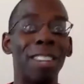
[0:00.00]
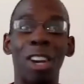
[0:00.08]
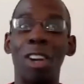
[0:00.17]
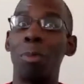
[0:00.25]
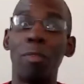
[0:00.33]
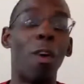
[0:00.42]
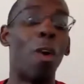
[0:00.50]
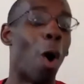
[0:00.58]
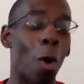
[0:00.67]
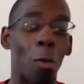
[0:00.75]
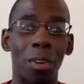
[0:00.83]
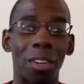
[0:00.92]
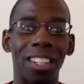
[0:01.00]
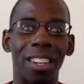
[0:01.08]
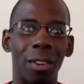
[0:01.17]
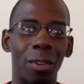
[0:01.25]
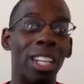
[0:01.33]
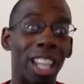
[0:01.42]
those before Oprah.
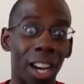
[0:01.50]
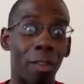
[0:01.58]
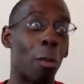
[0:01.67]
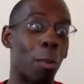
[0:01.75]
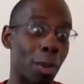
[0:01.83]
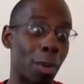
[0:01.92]
We love Oprah though.